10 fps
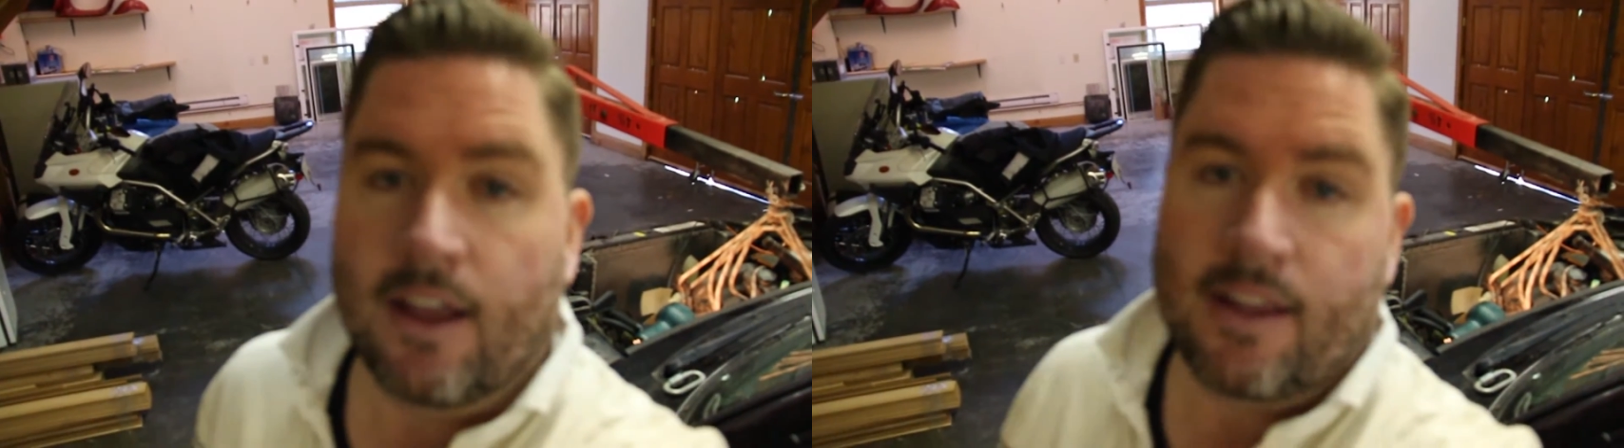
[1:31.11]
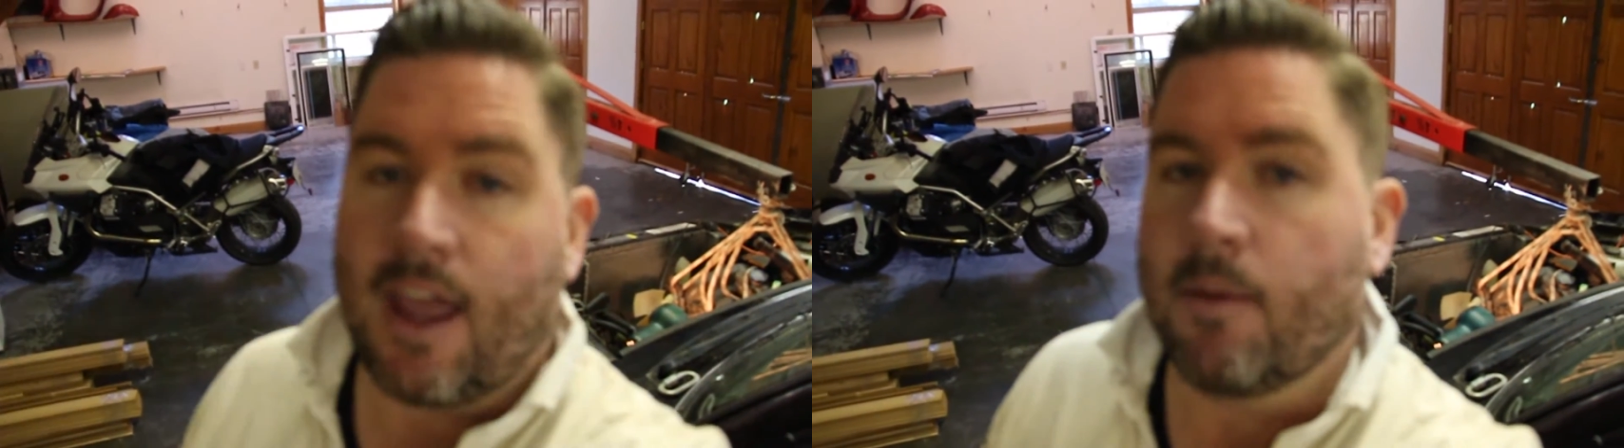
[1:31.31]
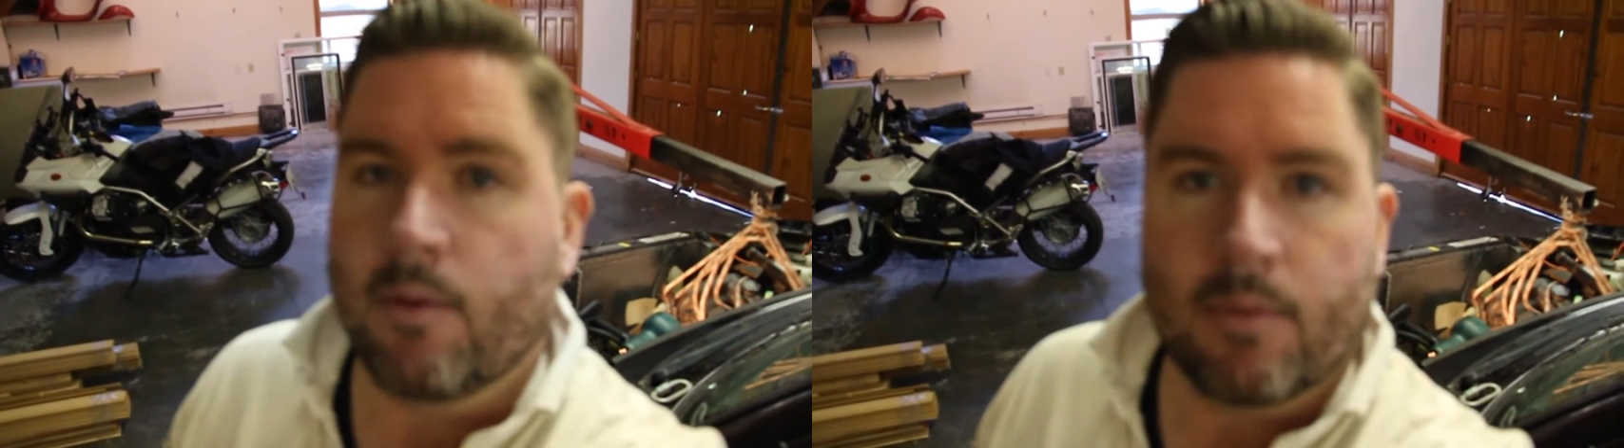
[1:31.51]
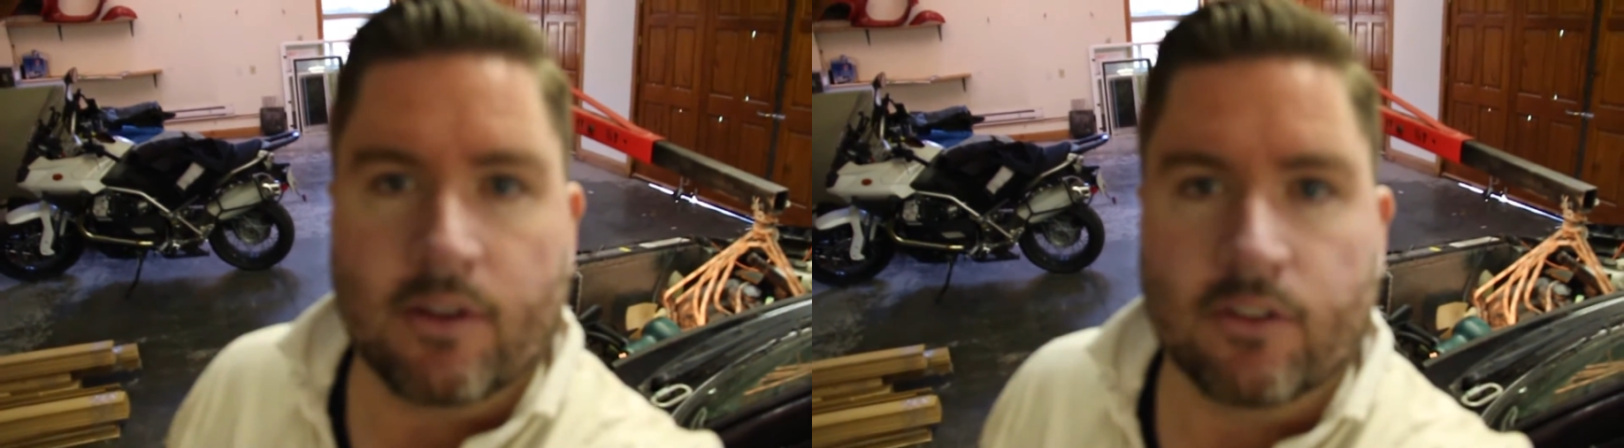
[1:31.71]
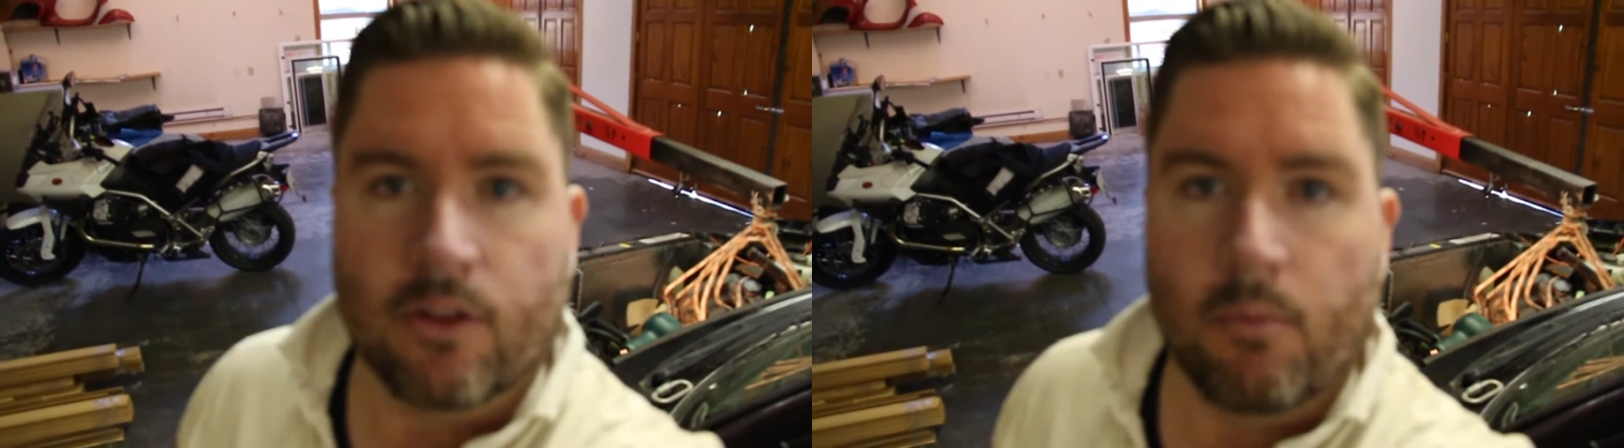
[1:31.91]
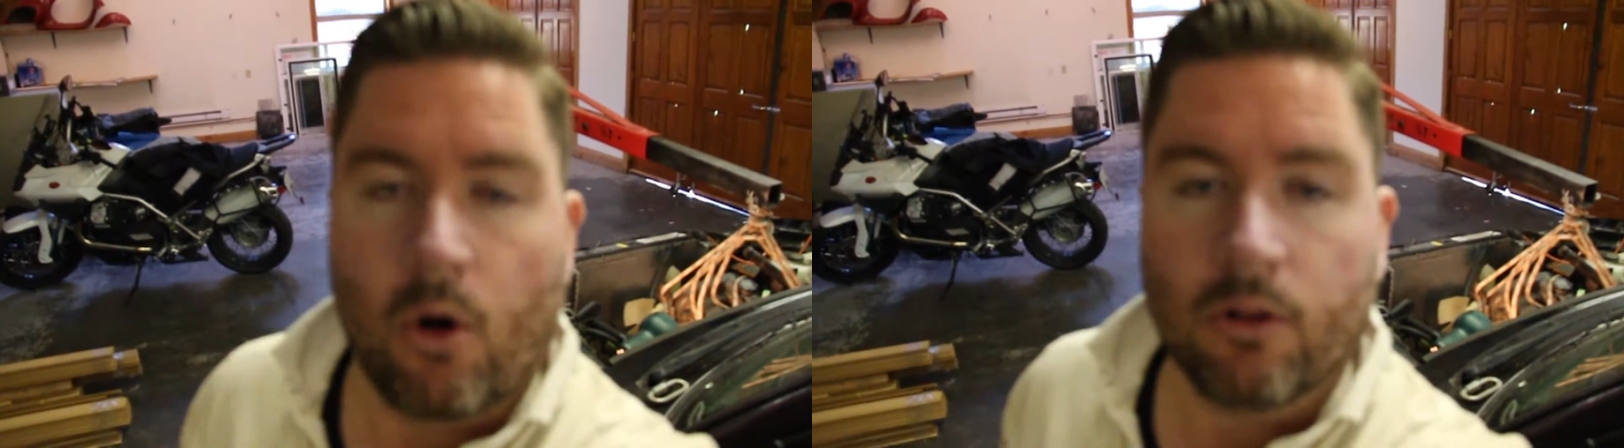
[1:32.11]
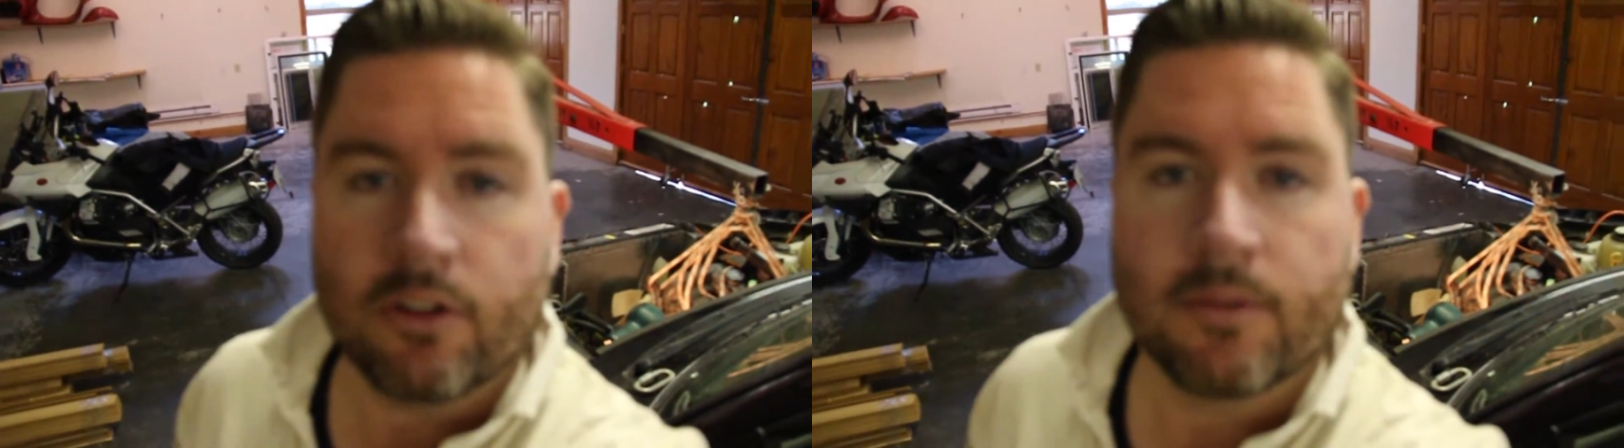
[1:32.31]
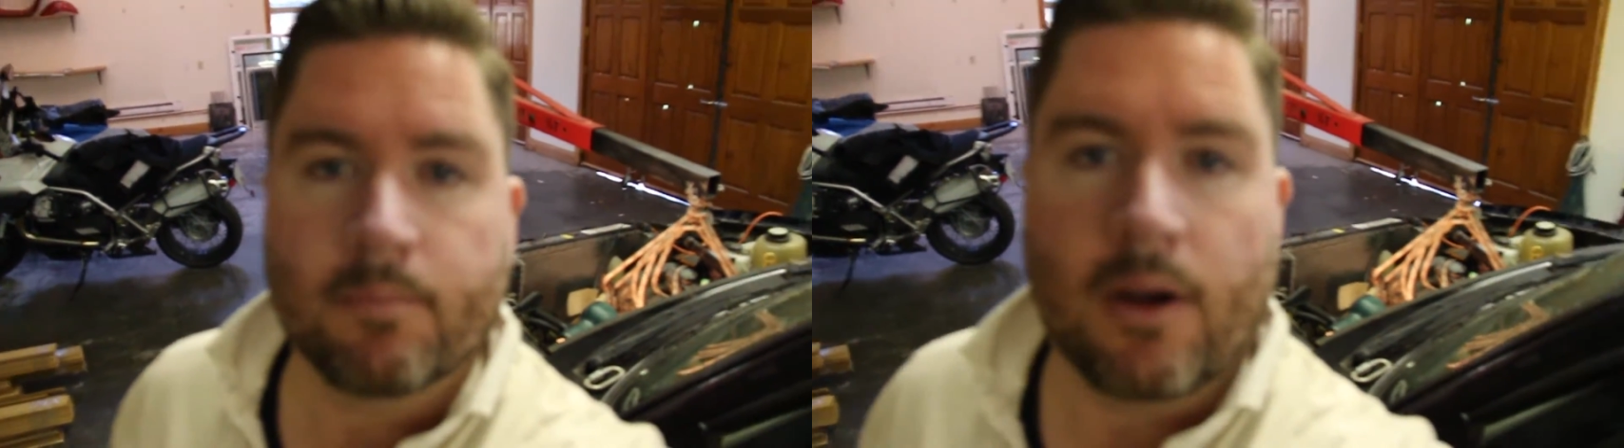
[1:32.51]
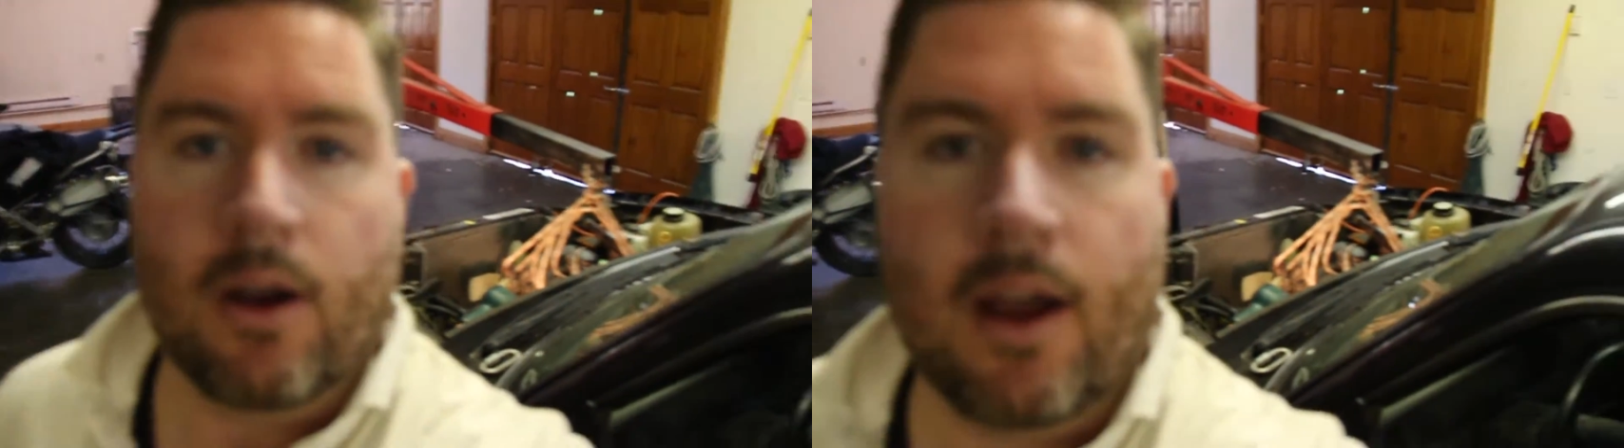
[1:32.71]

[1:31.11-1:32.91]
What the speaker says: cabin because of the mold, but